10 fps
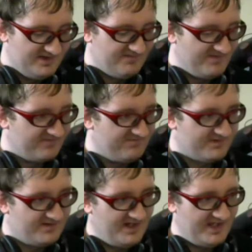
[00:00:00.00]
if I can
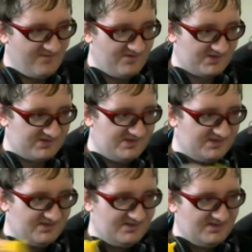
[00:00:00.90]
figure out how that works.
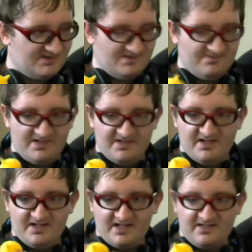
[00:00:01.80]
But
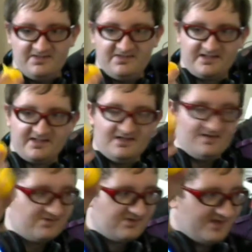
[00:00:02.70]
yeah, this is like a
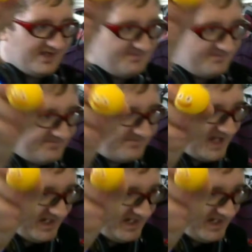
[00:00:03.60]
yellow slime. I